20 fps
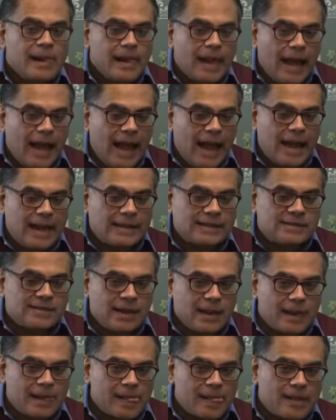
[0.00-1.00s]
And
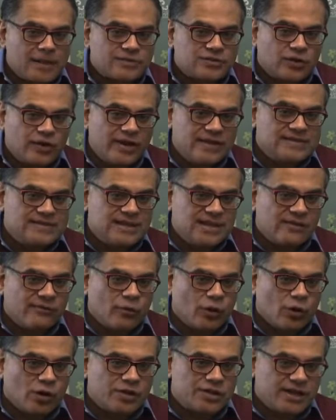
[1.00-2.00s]
so Izzy
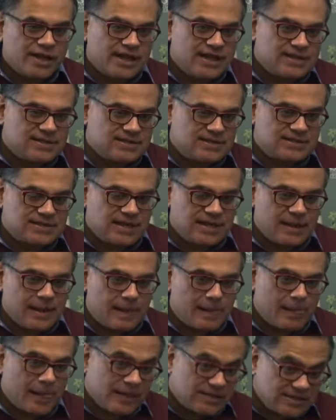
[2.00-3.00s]
Award is
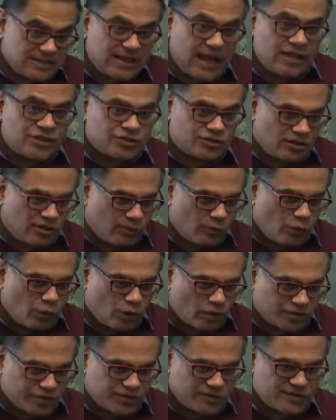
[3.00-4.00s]
a national
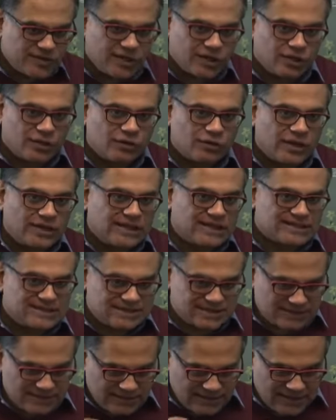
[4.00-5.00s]
award, you know, and
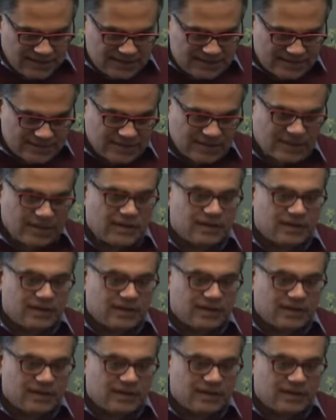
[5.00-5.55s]
it's